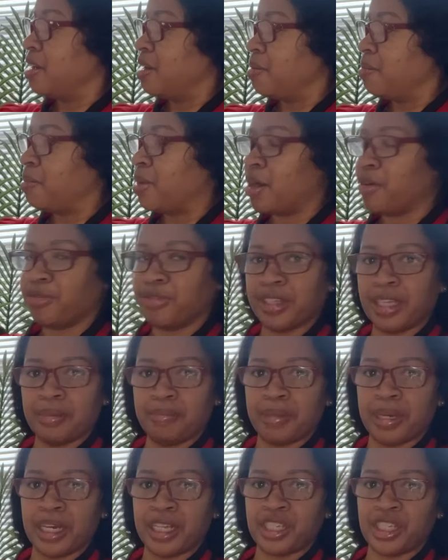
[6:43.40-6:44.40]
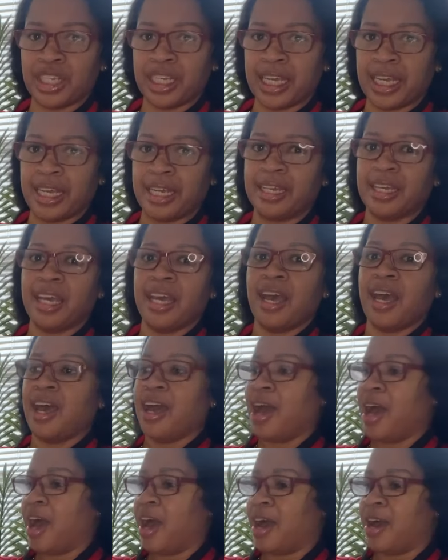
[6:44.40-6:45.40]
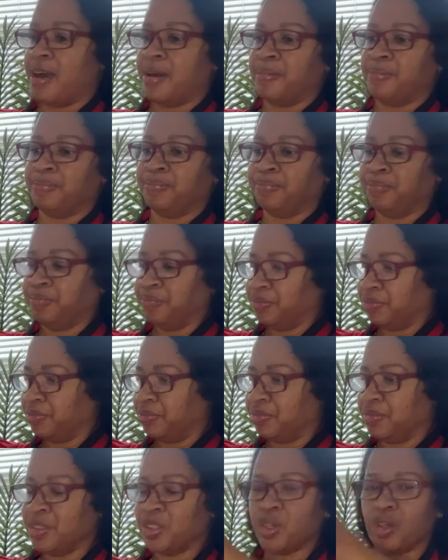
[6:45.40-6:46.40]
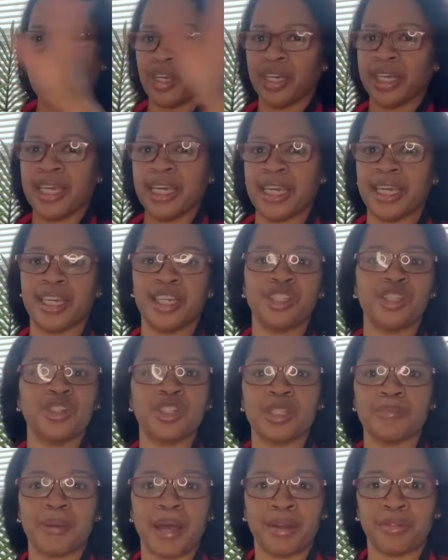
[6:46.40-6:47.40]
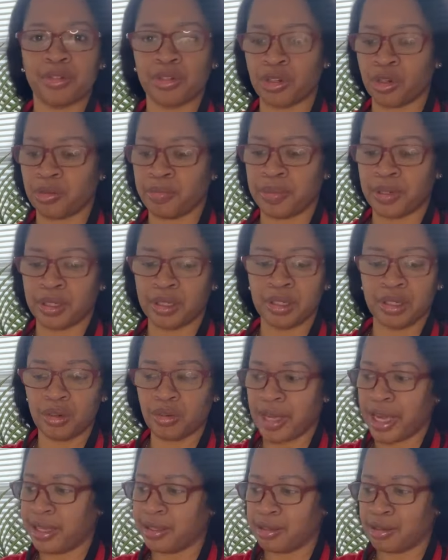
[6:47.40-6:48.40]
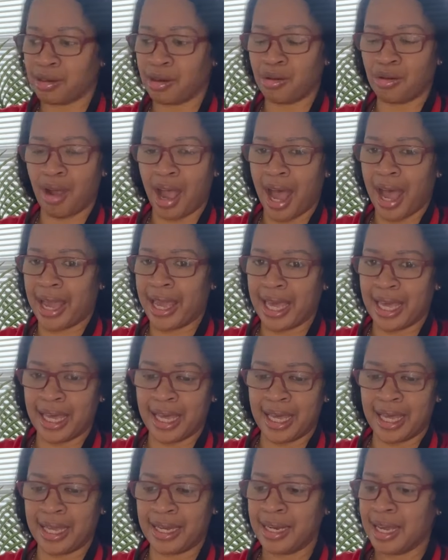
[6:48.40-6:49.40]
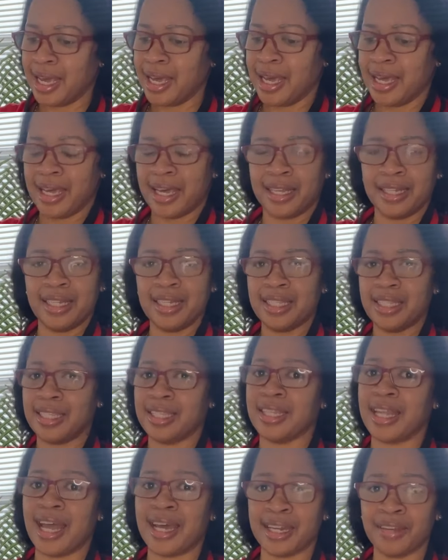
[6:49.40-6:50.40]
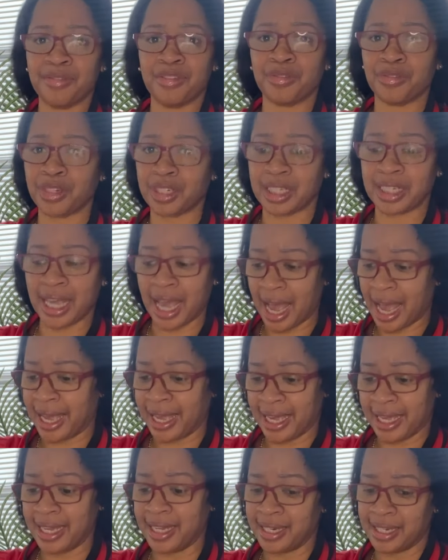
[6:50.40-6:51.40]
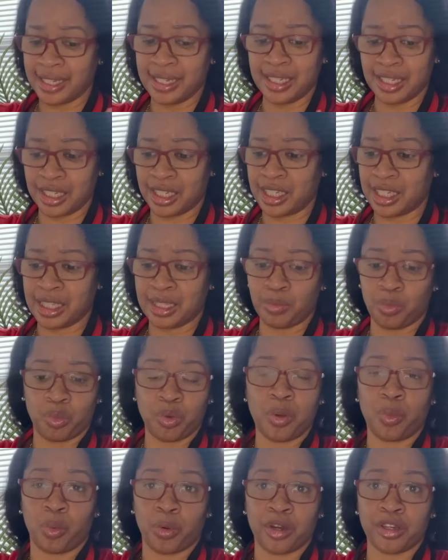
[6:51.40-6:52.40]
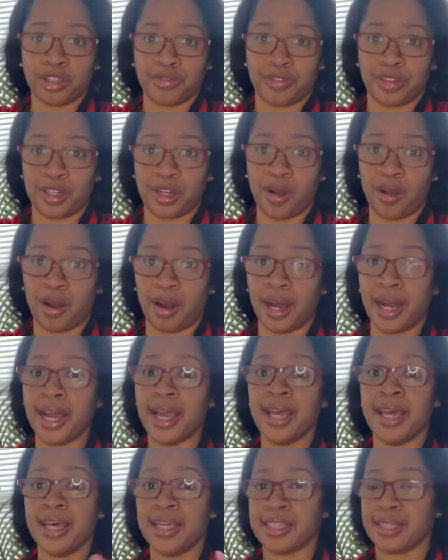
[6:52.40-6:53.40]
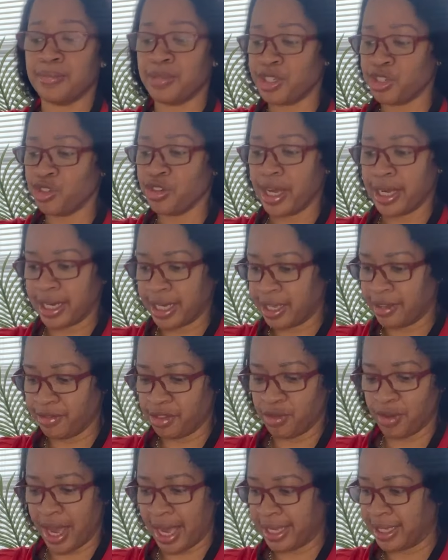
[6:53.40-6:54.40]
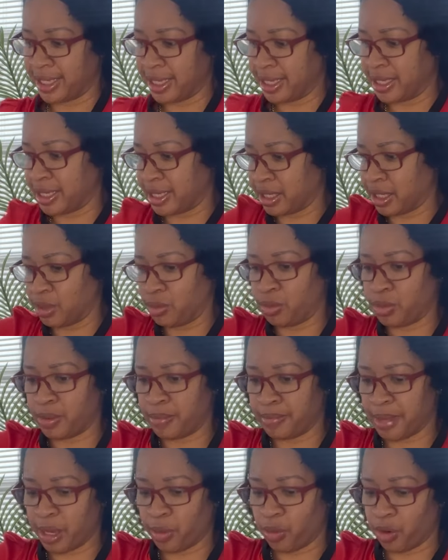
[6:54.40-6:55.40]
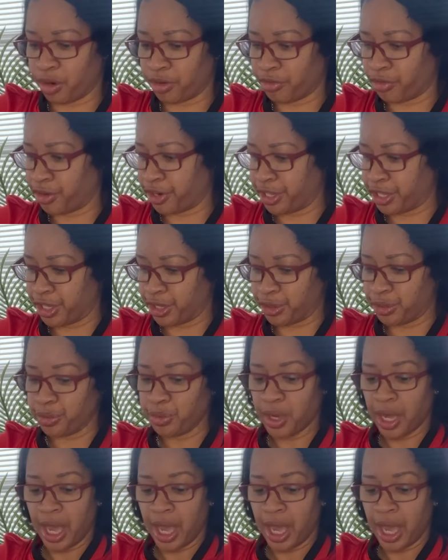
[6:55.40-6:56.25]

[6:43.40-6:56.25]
Monthly budgeting. So again, get you a spiral notebook. You don't have to go high end. And this is not even really high end. This is just what works for Dar. So I'm just trying to give you ideas as to what may work for you.